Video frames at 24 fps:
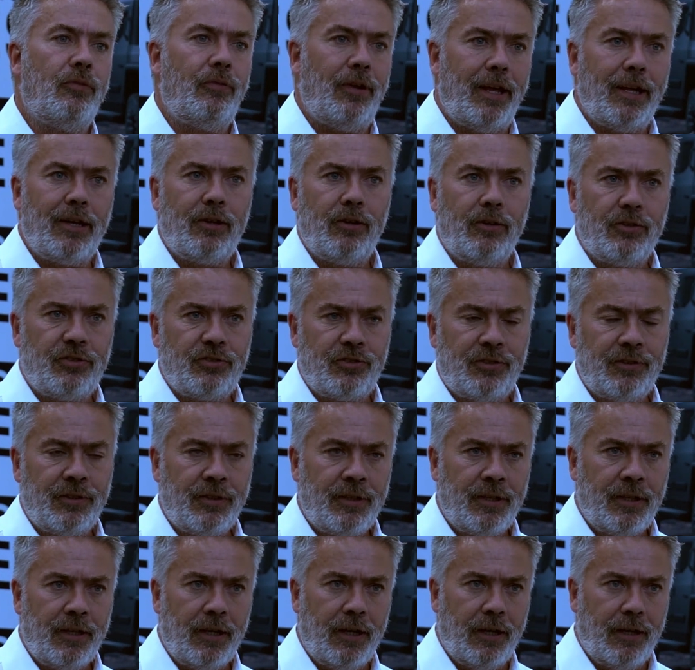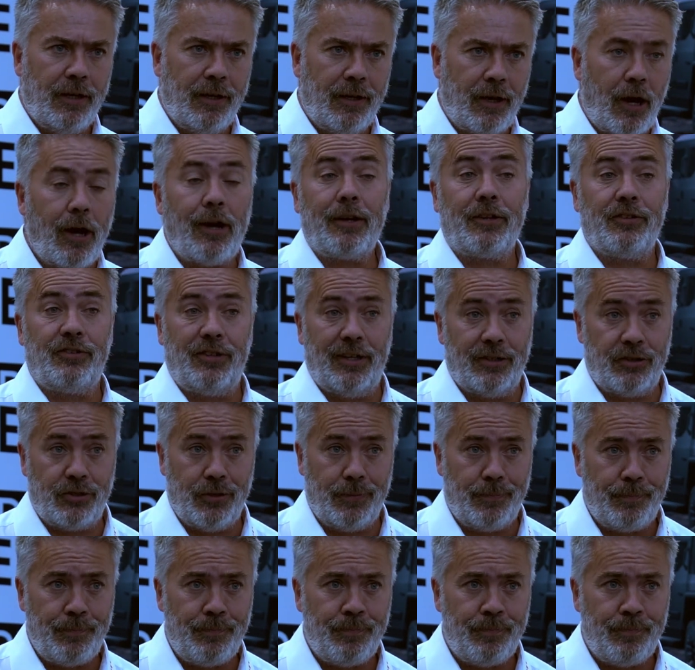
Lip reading: vehicle's architecture.